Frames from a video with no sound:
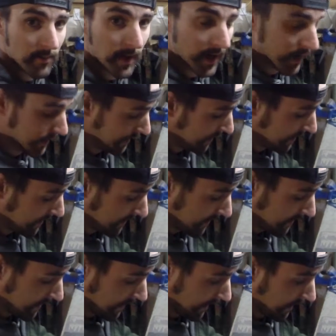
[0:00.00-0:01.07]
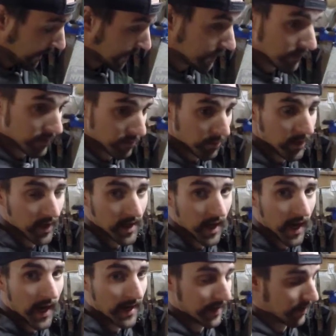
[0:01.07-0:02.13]
but I get some pretty
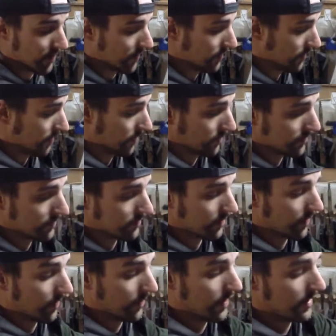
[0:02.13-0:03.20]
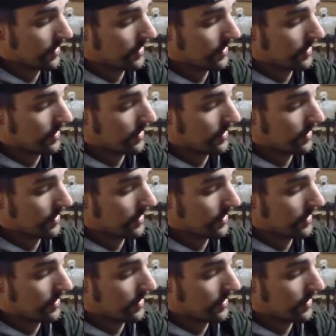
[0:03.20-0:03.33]
accurate loads, so